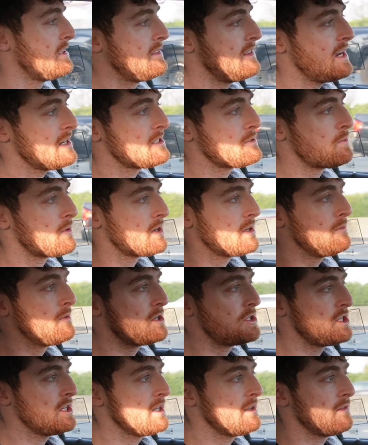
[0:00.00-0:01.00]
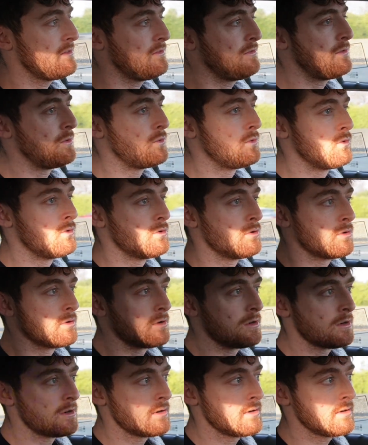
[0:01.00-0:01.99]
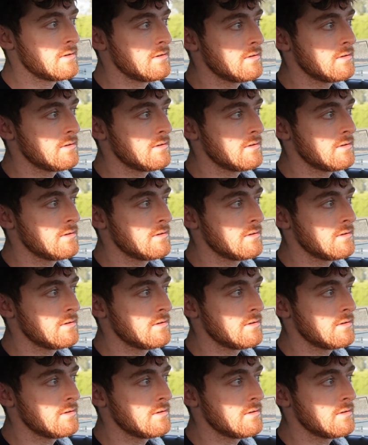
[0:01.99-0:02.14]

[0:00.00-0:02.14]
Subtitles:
that's pretty much it for